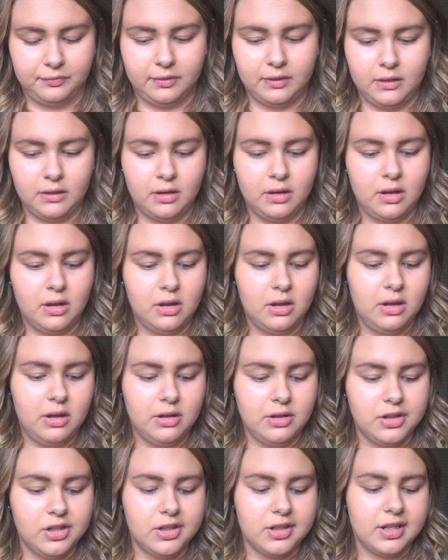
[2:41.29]

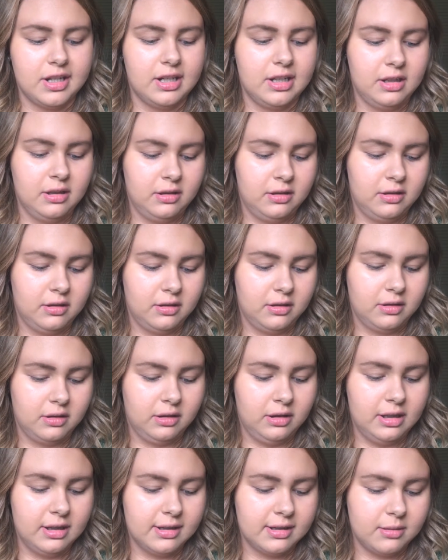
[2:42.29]
I'm just going to
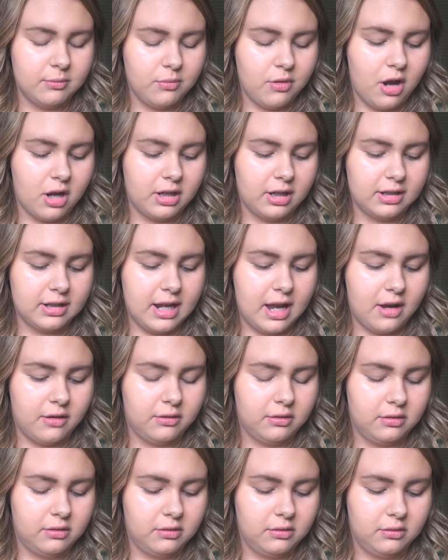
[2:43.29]
click some product out.